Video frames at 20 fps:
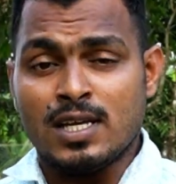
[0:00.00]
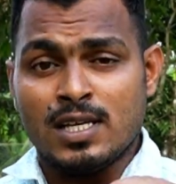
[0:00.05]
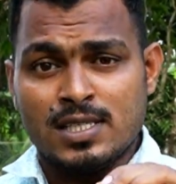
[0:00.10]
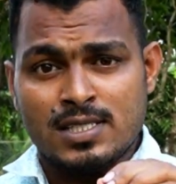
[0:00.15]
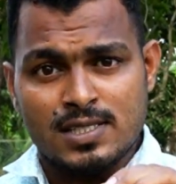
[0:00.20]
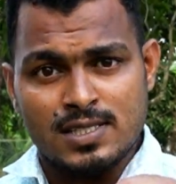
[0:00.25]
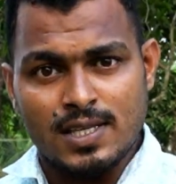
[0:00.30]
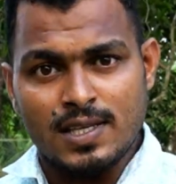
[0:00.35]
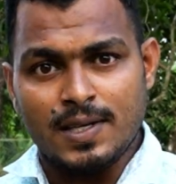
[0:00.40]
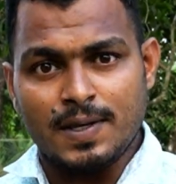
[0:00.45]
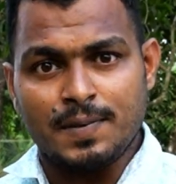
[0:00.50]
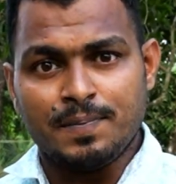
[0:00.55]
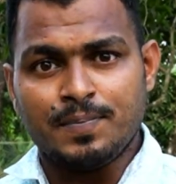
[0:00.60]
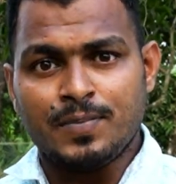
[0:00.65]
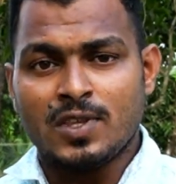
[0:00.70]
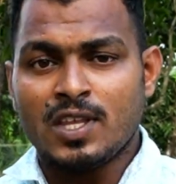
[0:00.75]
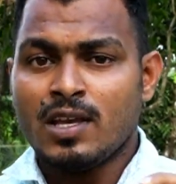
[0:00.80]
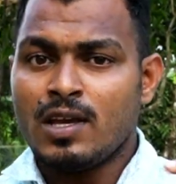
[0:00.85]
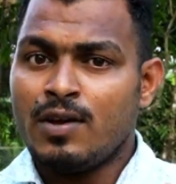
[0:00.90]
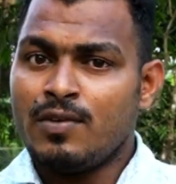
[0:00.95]
See,
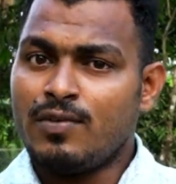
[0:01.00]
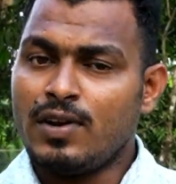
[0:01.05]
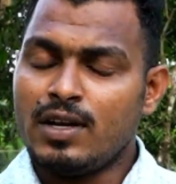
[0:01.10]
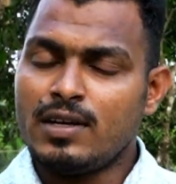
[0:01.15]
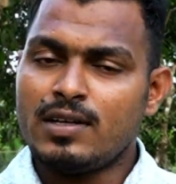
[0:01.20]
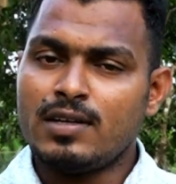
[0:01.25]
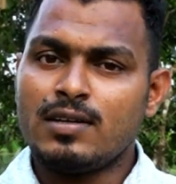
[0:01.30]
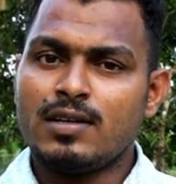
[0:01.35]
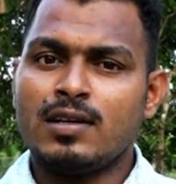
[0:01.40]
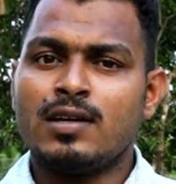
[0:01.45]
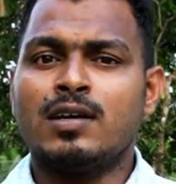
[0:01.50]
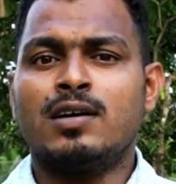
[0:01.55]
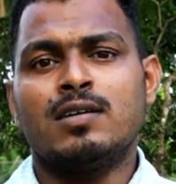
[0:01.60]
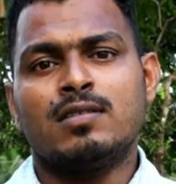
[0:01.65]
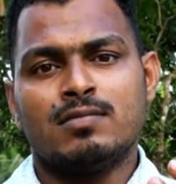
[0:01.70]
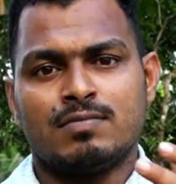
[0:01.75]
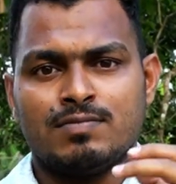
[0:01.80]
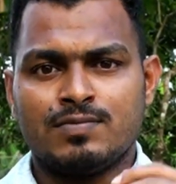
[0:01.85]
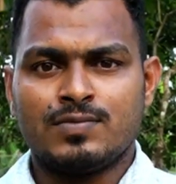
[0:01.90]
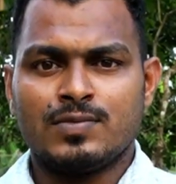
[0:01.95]
when
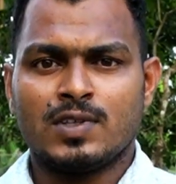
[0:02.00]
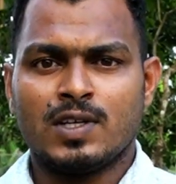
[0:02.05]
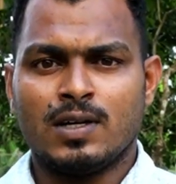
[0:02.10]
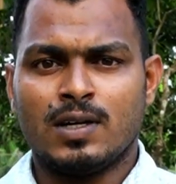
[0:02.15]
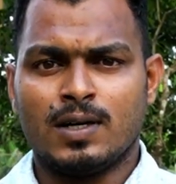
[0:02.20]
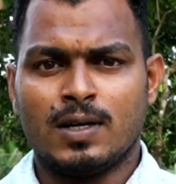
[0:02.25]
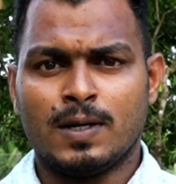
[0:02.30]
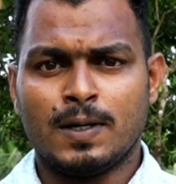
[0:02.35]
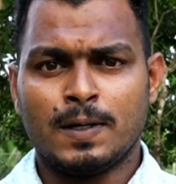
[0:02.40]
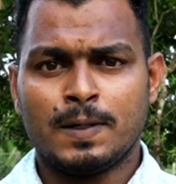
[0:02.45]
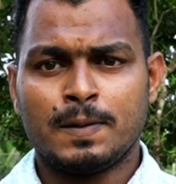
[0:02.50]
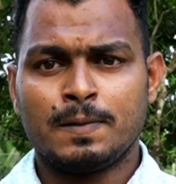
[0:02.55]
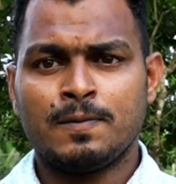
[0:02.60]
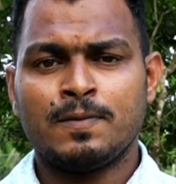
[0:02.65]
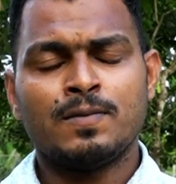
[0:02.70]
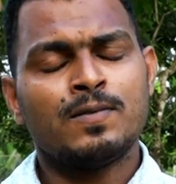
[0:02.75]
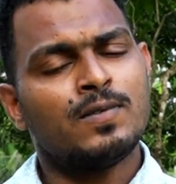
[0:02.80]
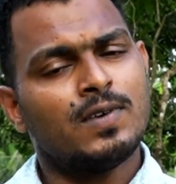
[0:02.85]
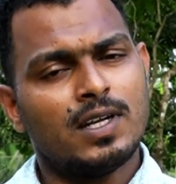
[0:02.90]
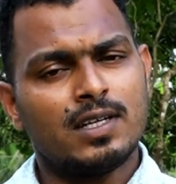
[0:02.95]

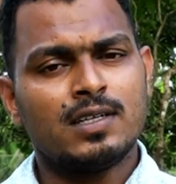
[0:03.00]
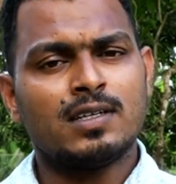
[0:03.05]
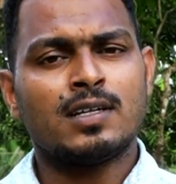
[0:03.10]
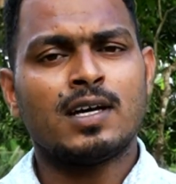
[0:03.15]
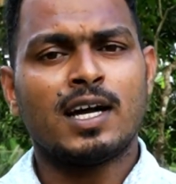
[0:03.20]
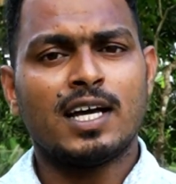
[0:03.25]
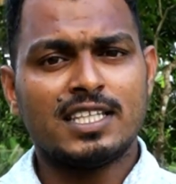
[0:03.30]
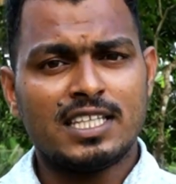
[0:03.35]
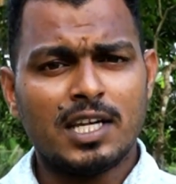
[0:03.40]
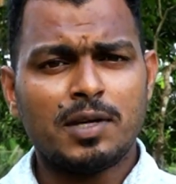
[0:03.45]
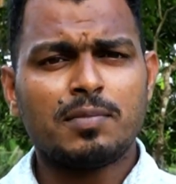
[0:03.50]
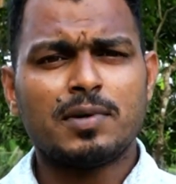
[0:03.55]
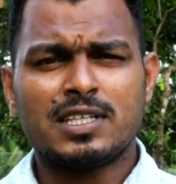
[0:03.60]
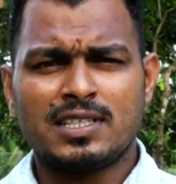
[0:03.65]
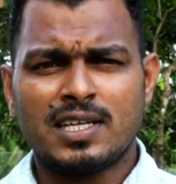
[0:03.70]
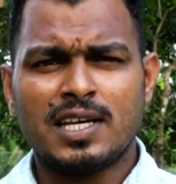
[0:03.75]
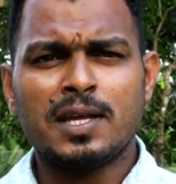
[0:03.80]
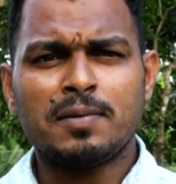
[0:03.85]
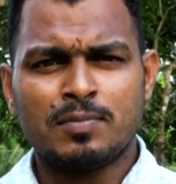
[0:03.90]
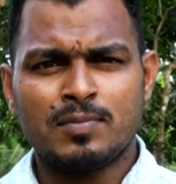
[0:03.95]

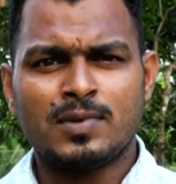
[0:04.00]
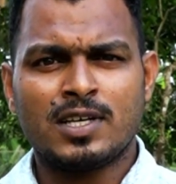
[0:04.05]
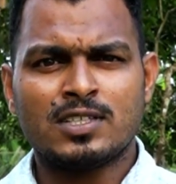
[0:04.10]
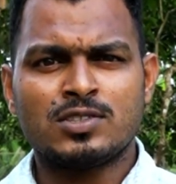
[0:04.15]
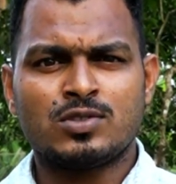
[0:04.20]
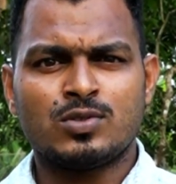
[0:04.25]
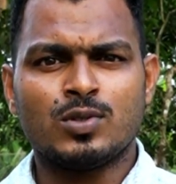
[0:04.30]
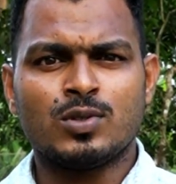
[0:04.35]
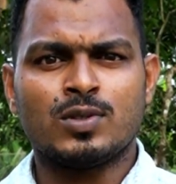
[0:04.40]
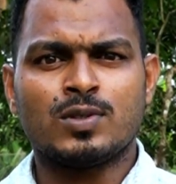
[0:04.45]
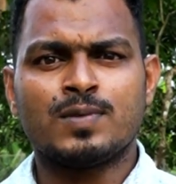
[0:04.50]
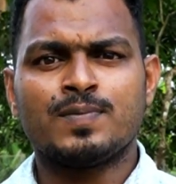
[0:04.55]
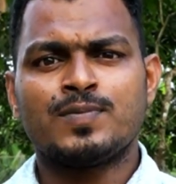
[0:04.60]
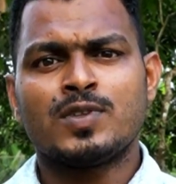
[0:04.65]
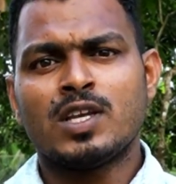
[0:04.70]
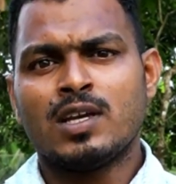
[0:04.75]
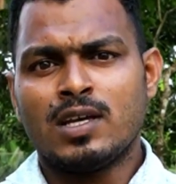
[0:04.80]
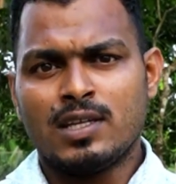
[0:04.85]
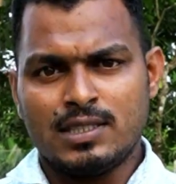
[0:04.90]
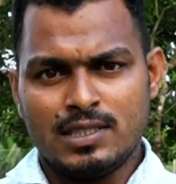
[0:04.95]
Hyderabad rape case took,
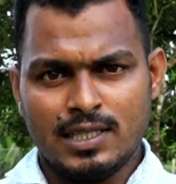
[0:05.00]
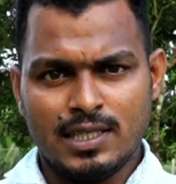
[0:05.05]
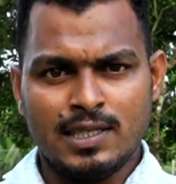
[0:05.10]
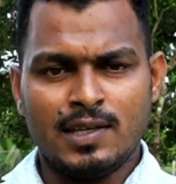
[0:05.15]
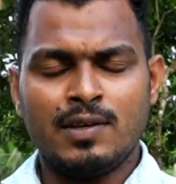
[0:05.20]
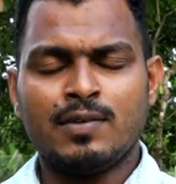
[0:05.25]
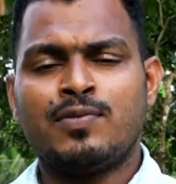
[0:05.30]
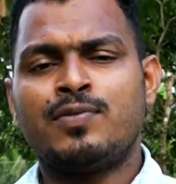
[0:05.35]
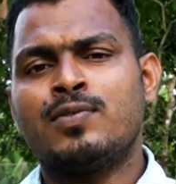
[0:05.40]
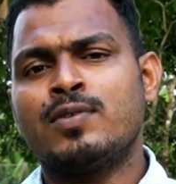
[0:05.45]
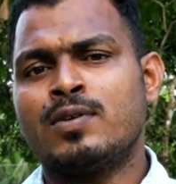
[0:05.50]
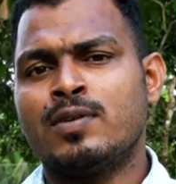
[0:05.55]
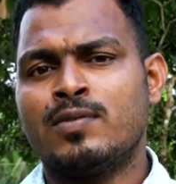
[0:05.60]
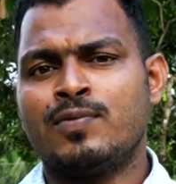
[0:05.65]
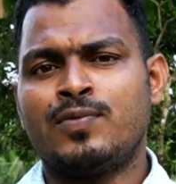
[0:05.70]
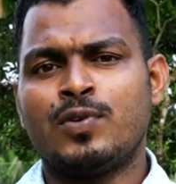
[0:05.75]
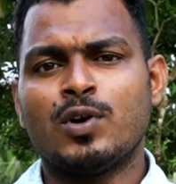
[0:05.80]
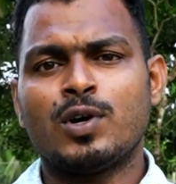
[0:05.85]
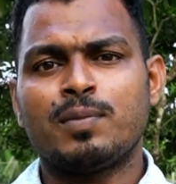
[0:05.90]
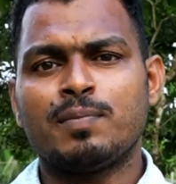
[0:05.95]
the
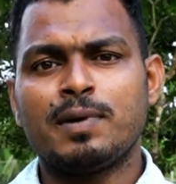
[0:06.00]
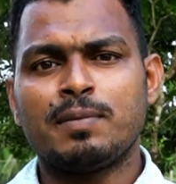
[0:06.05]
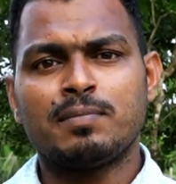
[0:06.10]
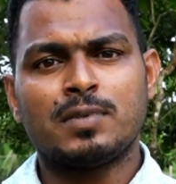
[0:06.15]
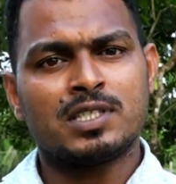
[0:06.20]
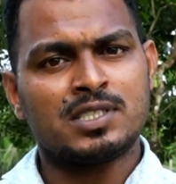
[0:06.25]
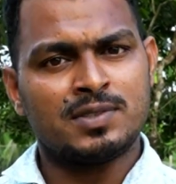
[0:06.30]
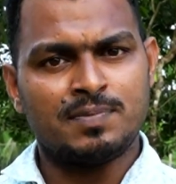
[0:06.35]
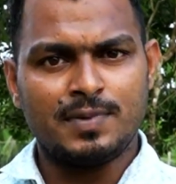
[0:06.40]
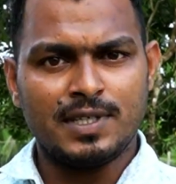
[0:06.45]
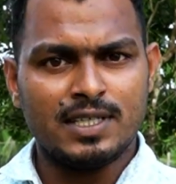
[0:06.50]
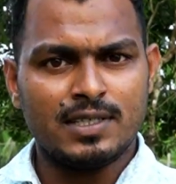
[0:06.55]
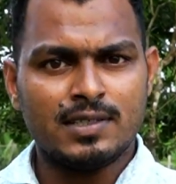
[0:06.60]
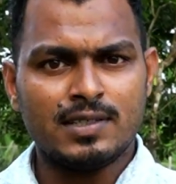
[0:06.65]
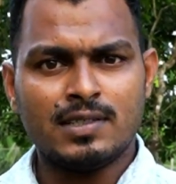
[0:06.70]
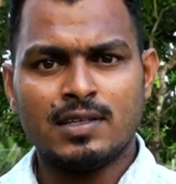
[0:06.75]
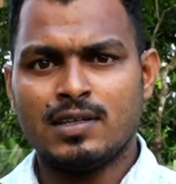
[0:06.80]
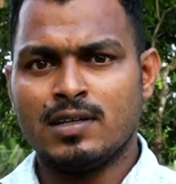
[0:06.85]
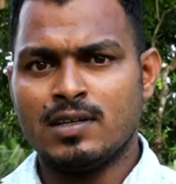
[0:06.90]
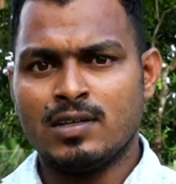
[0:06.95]
4 members
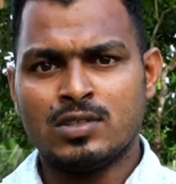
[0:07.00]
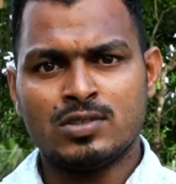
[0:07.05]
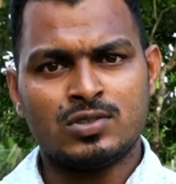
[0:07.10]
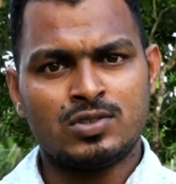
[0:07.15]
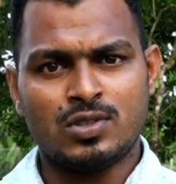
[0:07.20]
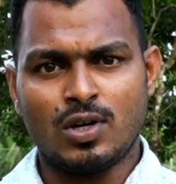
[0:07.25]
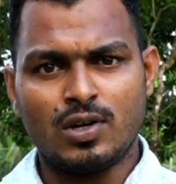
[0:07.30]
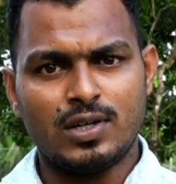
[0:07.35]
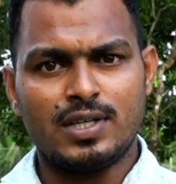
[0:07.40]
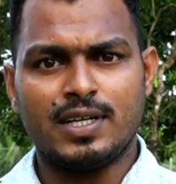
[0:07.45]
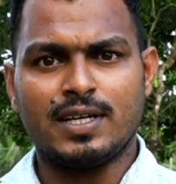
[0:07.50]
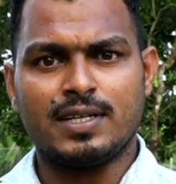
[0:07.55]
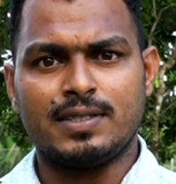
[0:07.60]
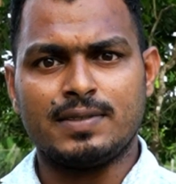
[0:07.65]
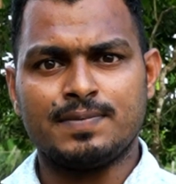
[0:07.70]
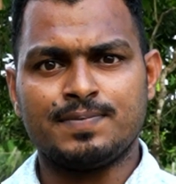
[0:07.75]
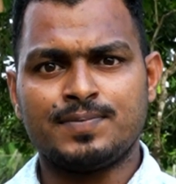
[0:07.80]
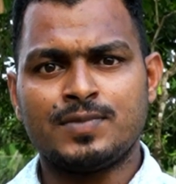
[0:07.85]
being shot dead.